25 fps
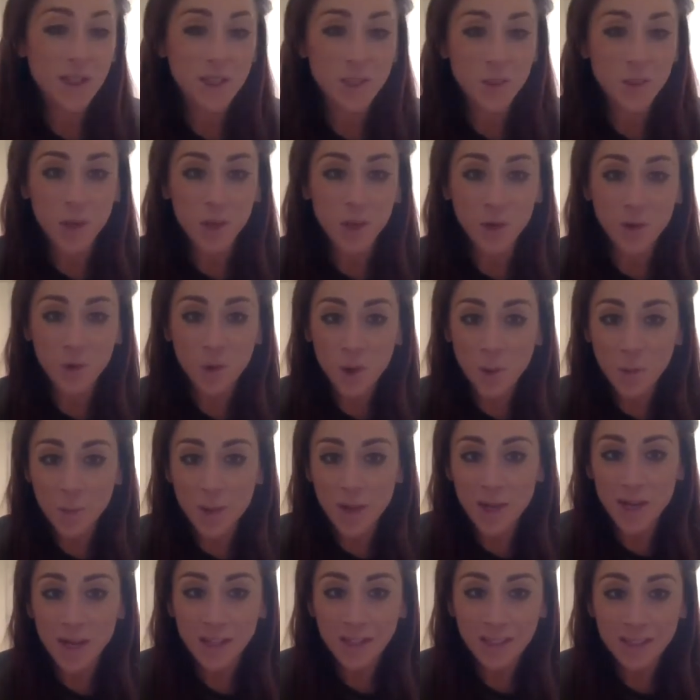So I grew up
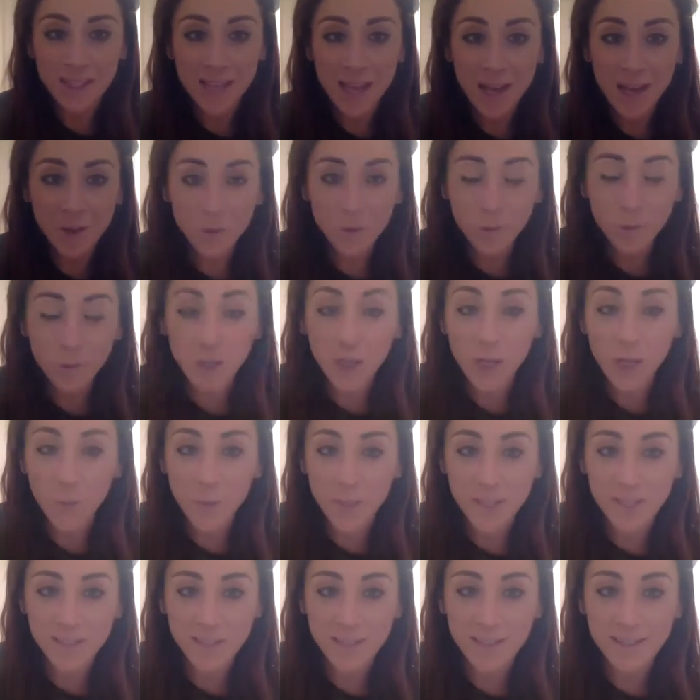in a little town called
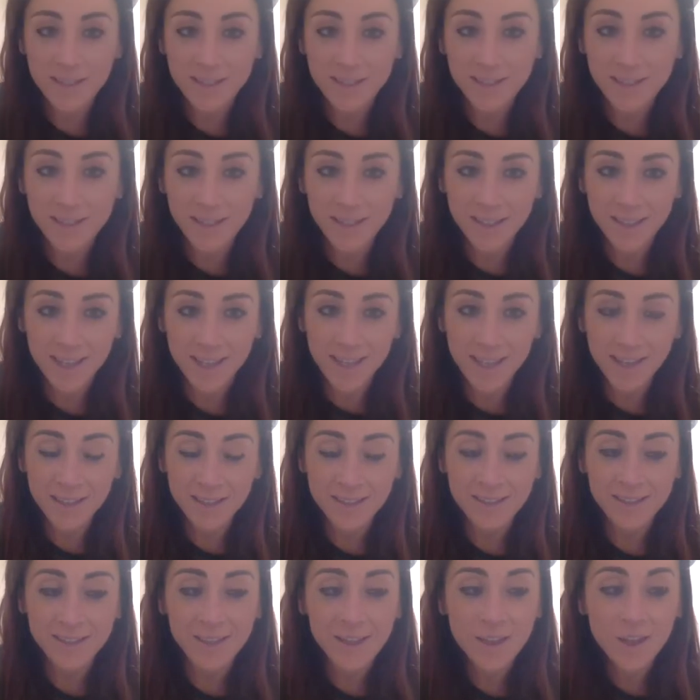Lewes in
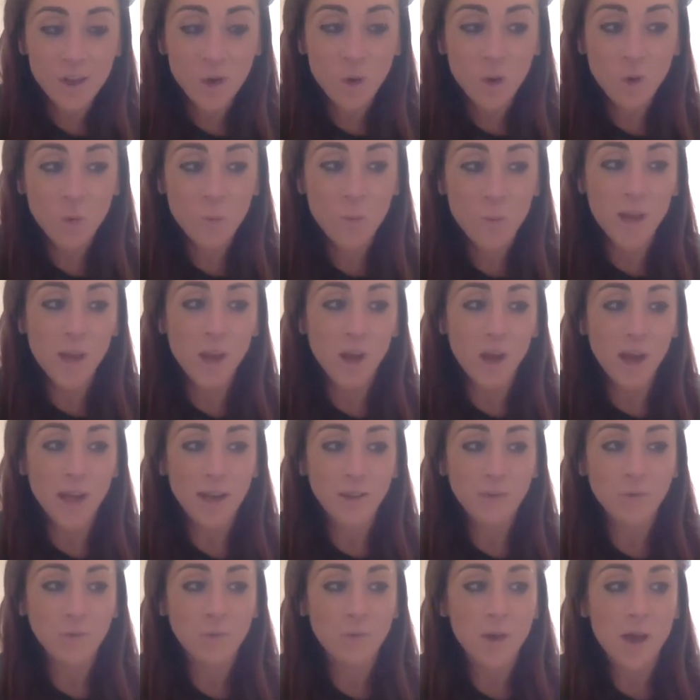Sussex all my
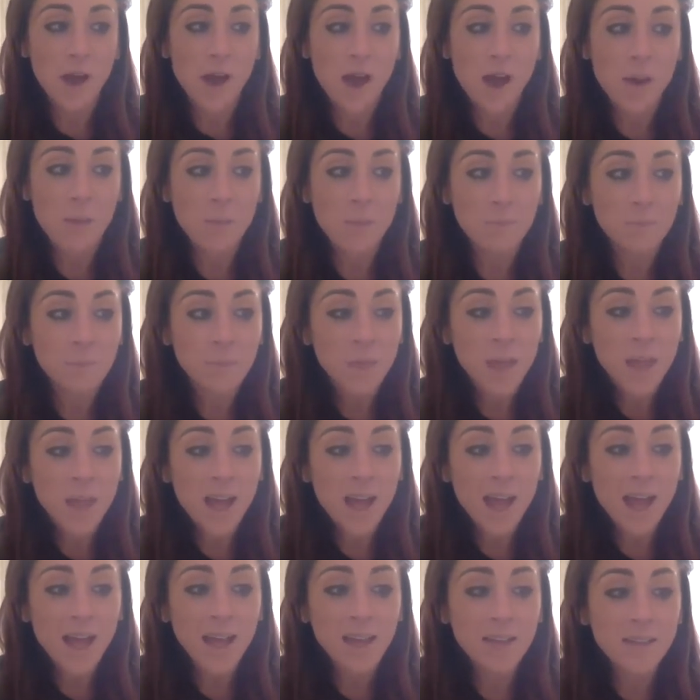life,
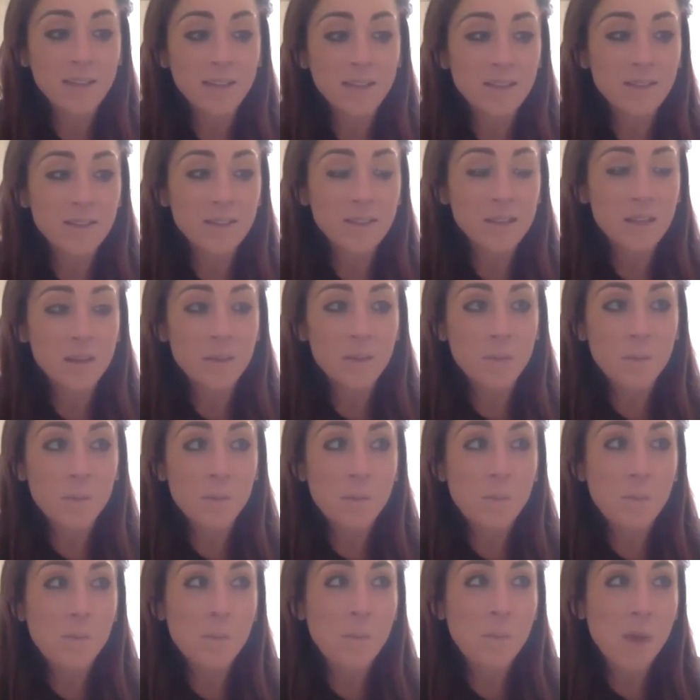and
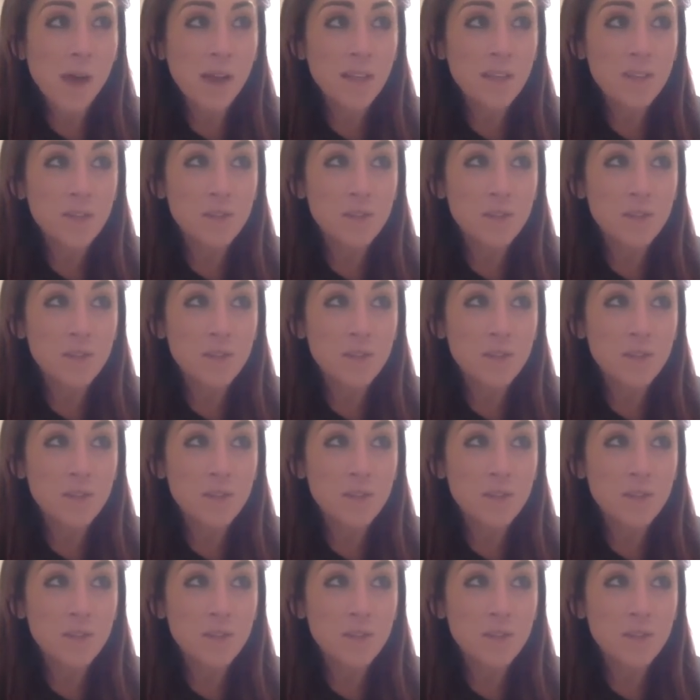my